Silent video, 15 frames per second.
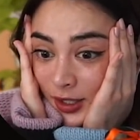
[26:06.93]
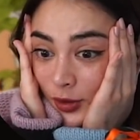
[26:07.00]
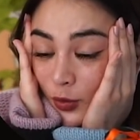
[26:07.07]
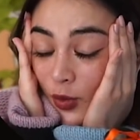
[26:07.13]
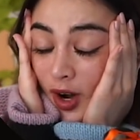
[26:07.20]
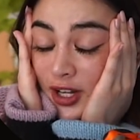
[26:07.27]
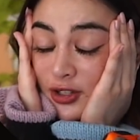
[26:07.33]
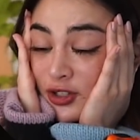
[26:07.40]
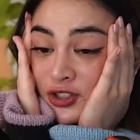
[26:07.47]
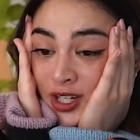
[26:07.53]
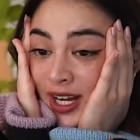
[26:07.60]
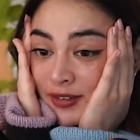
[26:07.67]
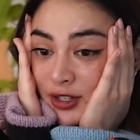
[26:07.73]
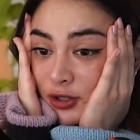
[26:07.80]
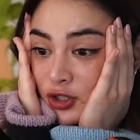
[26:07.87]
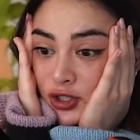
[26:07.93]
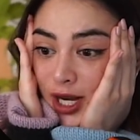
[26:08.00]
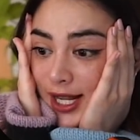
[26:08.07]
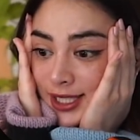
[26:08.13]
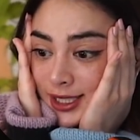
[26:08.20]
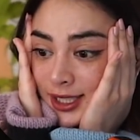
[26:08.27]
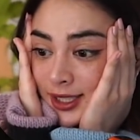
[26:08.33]
Why are you shaving your
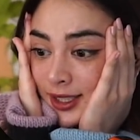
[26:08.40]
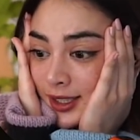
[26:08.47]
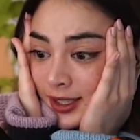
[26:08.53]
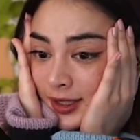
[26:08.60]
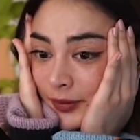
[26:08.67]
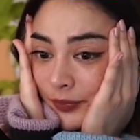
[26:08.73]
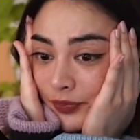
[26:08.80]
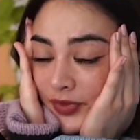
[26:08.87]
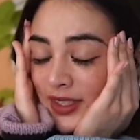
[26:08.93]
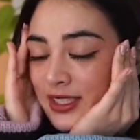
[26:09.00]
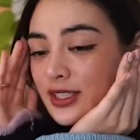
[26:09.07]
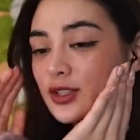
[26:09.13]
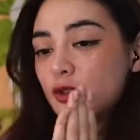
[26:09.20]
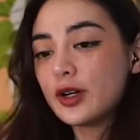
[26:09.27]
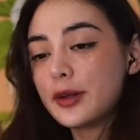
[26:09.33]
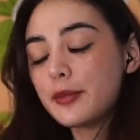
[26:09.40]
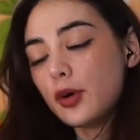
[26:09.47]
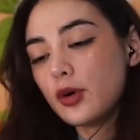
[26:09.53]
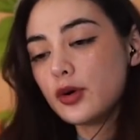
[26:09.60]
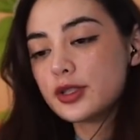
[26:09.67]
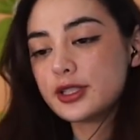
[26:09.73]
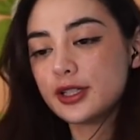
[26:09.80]
chest? This is not
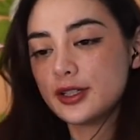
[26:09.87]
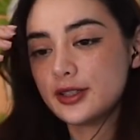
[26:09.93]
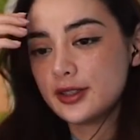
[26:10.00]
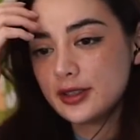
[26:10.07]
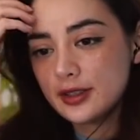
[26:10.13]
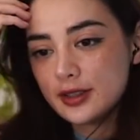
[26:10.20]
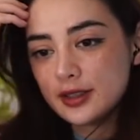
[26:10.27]
important.